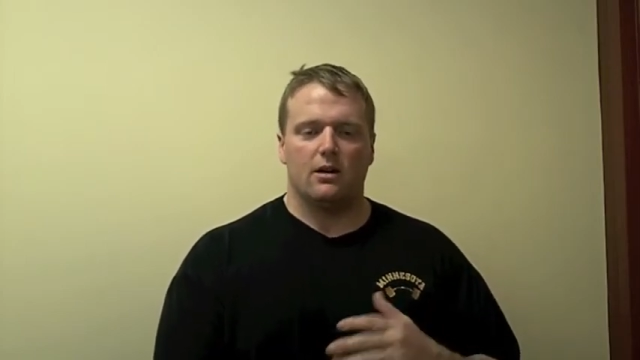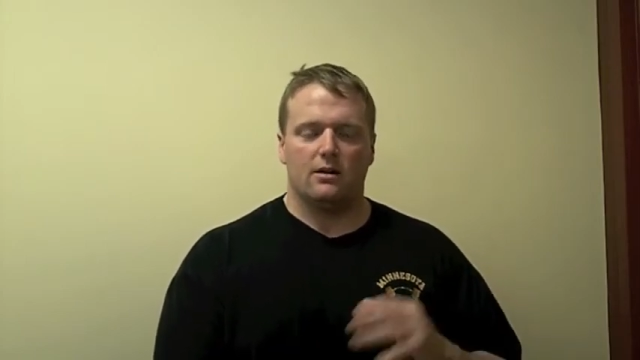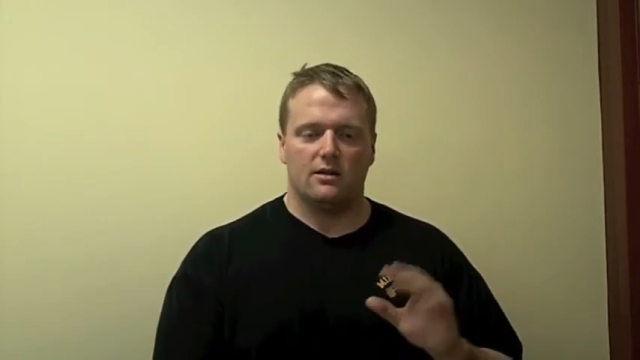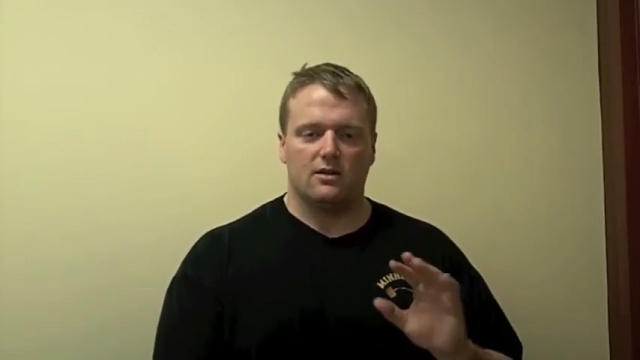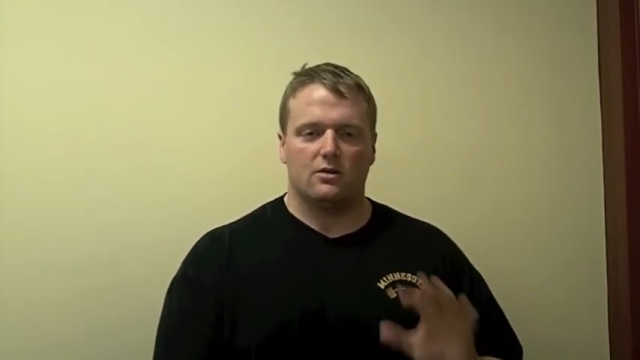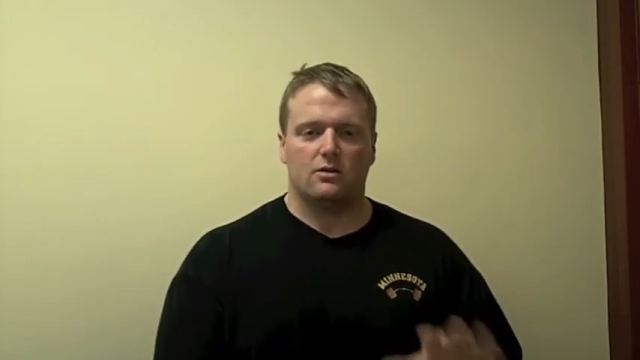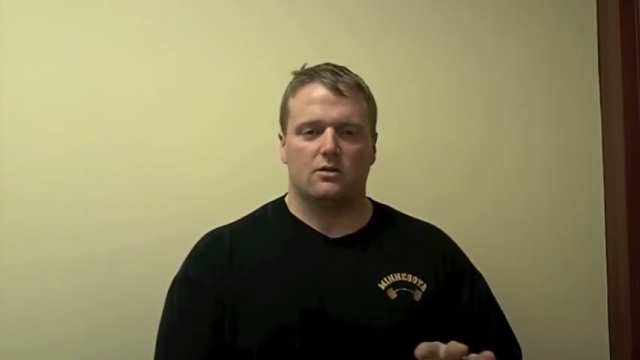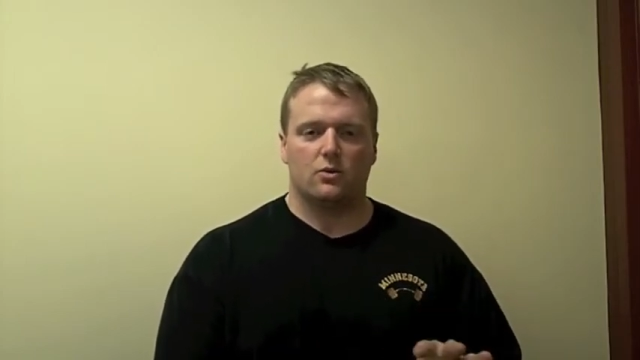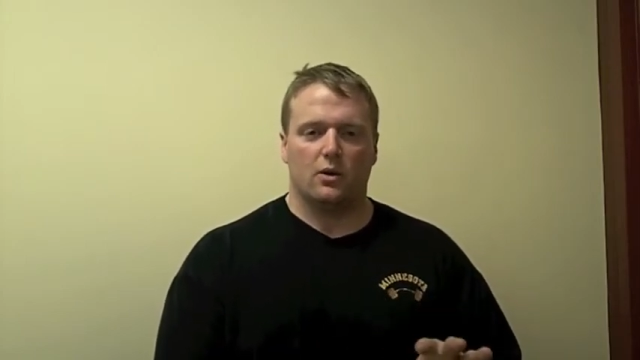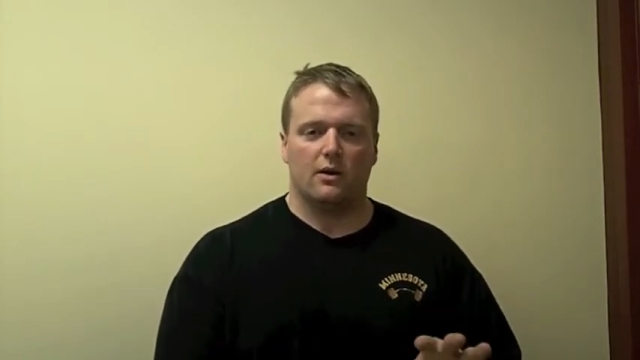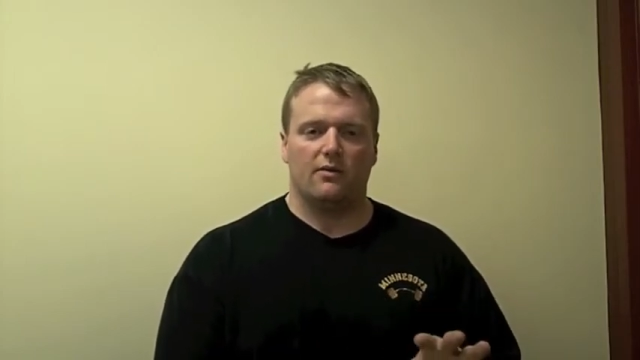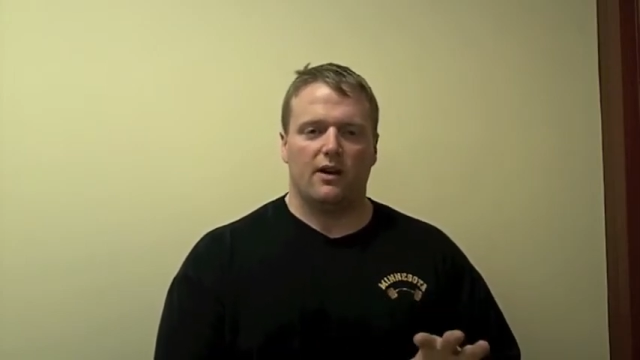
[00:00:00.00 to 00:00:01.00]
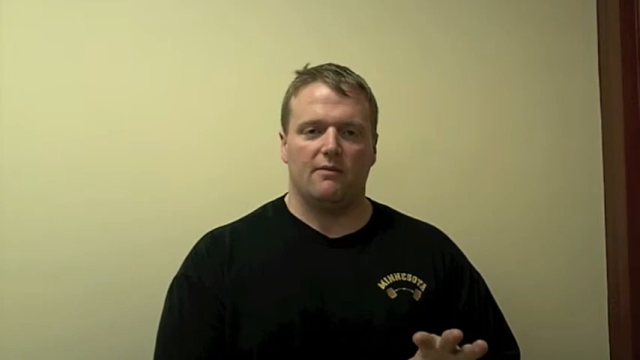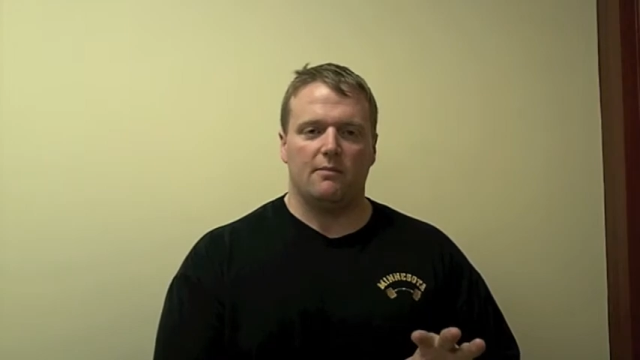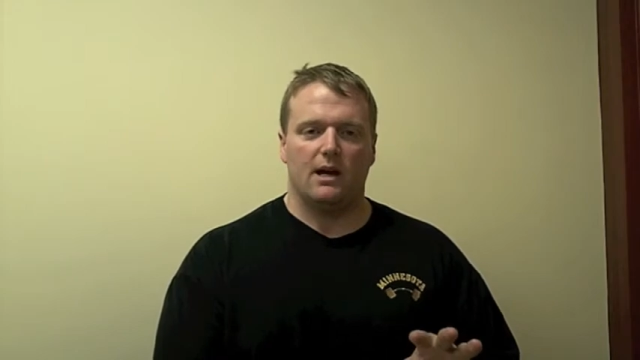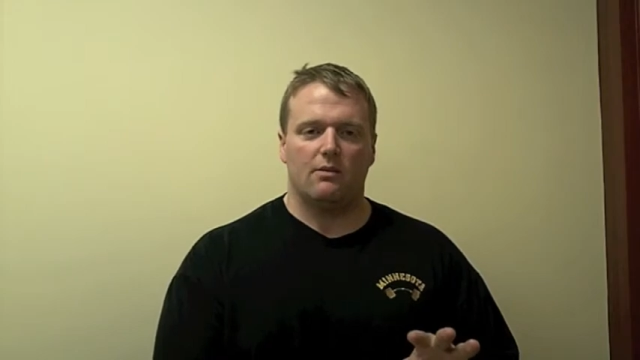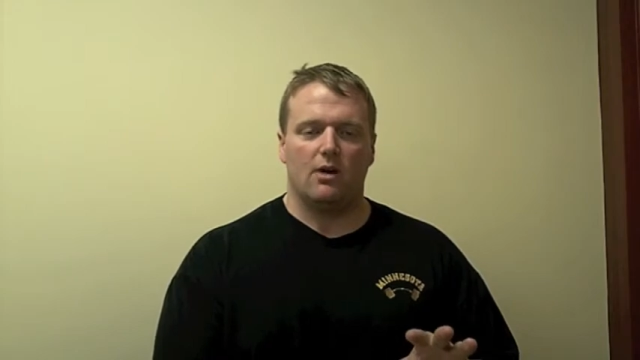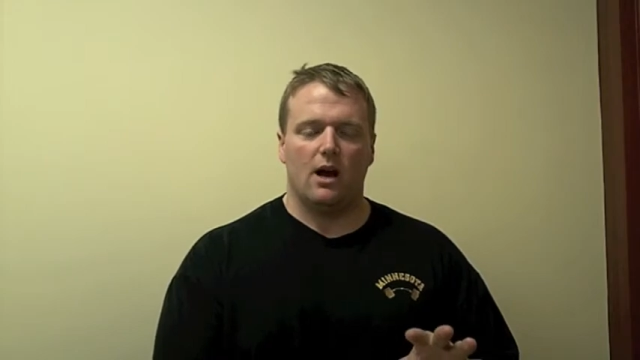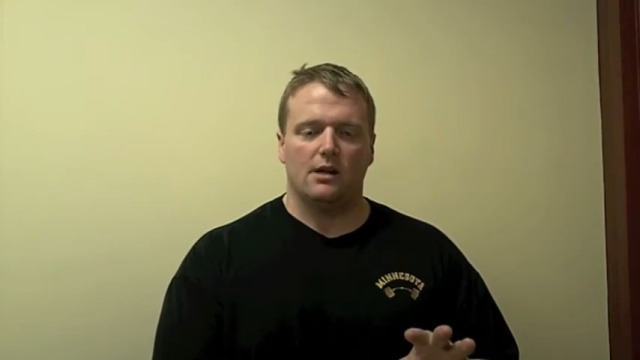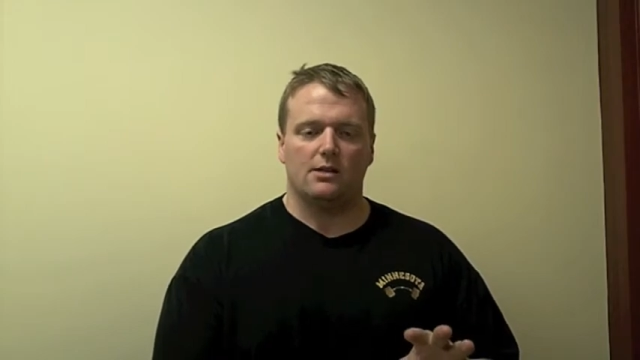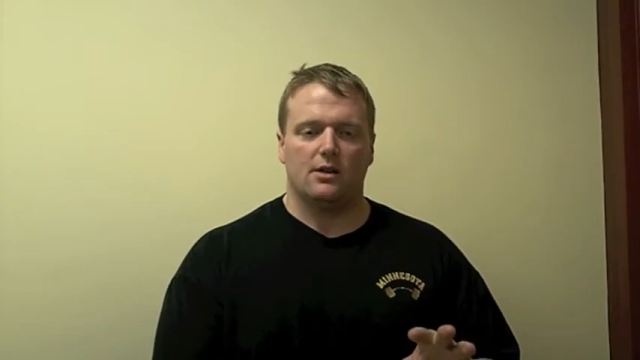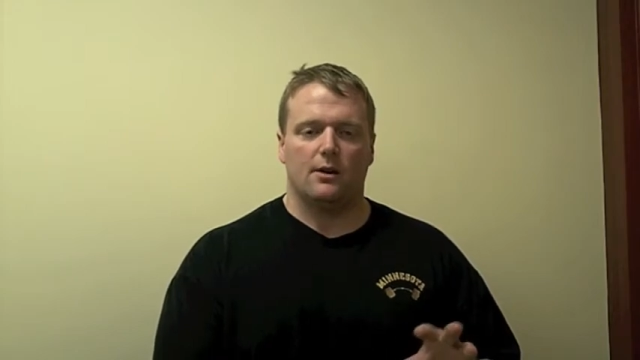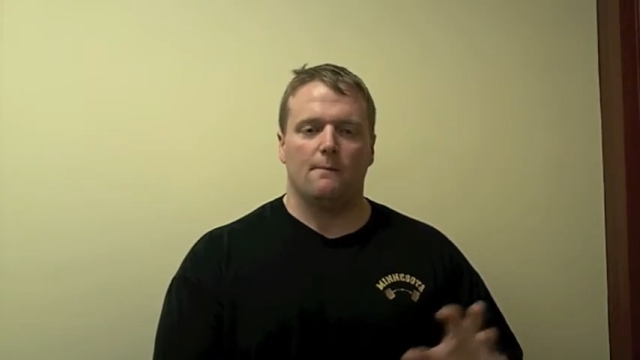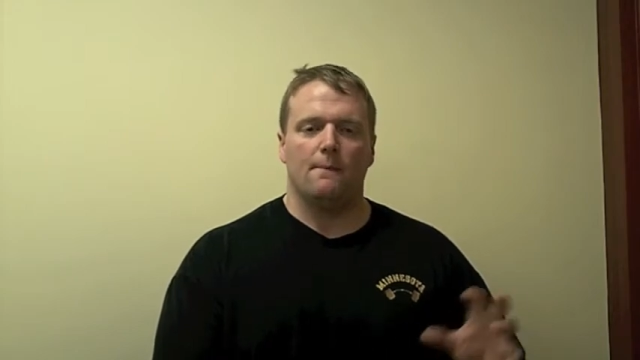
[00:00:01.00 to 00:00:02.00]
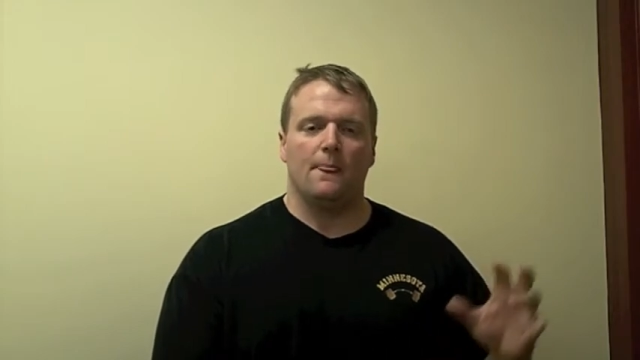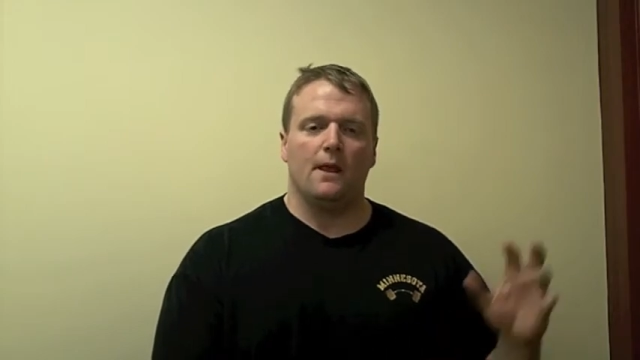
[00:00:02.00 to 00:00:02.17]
on this 25-man roster,